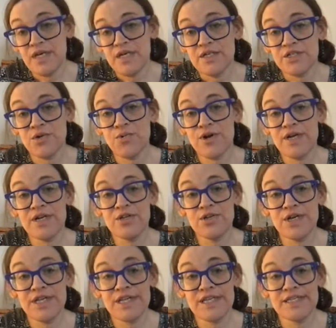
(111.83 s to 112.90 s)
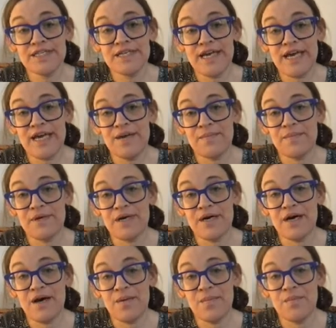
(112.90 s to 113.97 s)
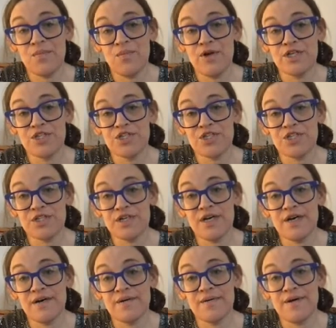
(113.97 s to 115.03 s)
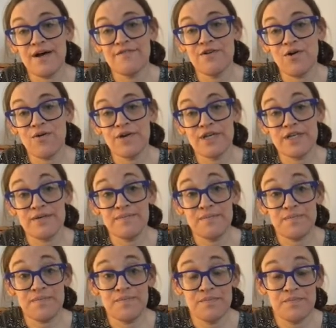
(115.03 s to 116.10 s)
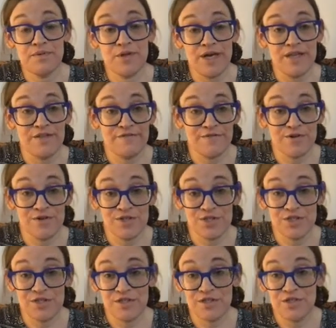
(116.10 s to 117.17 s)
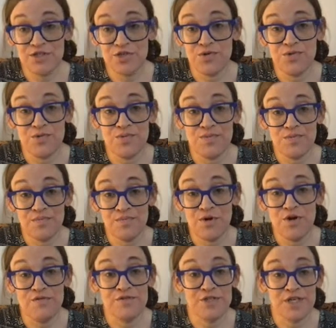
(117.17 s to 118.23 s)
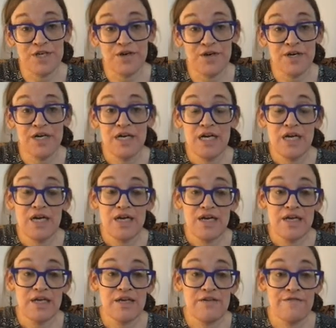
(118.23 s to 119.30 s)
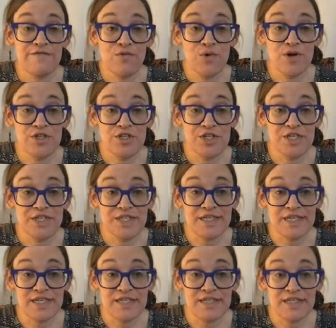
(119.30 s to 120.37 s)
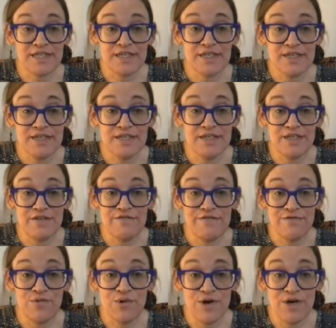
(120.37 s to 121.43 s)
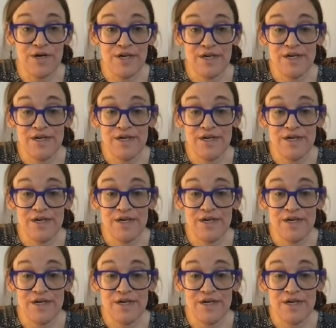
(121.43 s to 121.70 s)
so we're going to look at this game, which I've already played the first 2 moves here: e4, g6, d4.